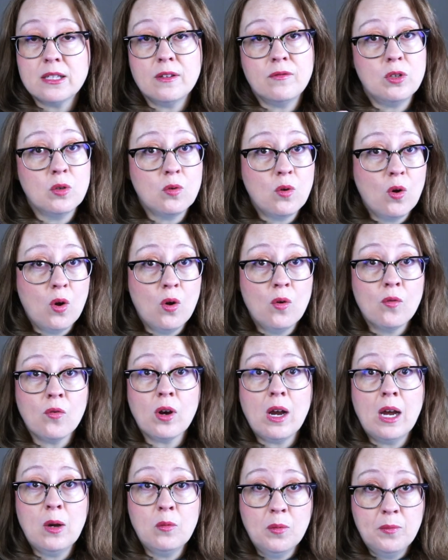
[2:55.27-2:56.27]
If you go over,
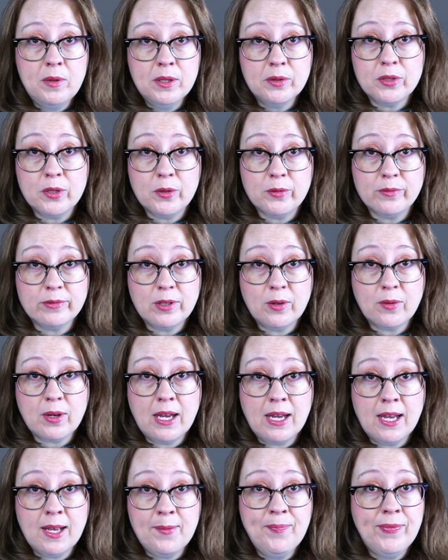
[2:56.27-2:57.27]
I will bill you,
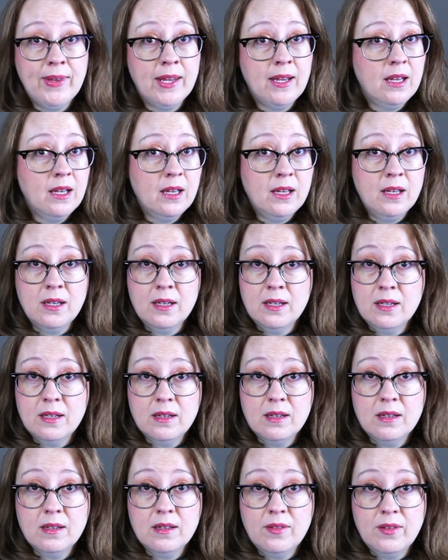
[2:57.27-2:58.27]
okay?
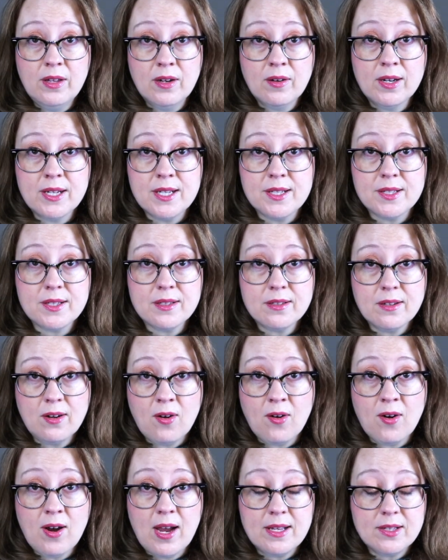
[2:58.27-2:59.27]
There it is.
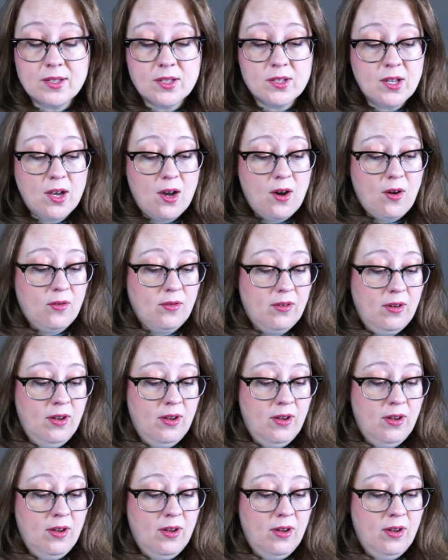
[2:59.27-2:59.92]
All right, so